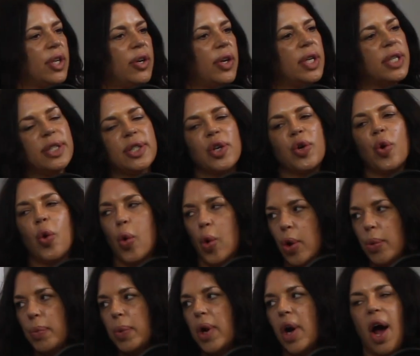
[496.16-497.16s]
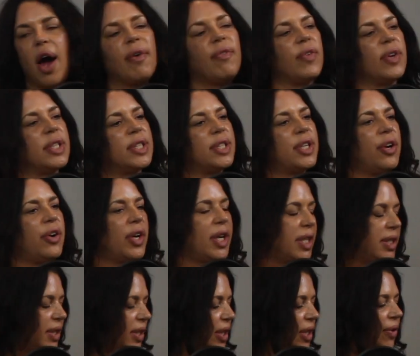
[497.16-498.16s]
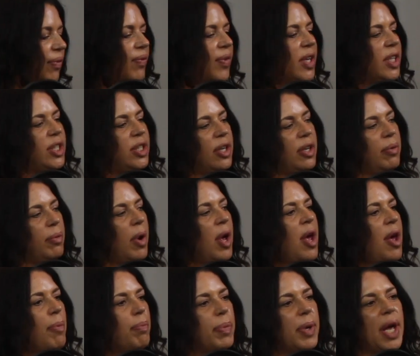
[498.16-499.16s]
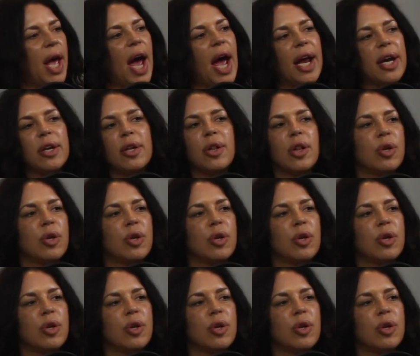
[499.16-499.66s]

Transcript: there is a corporate office. There is a division behind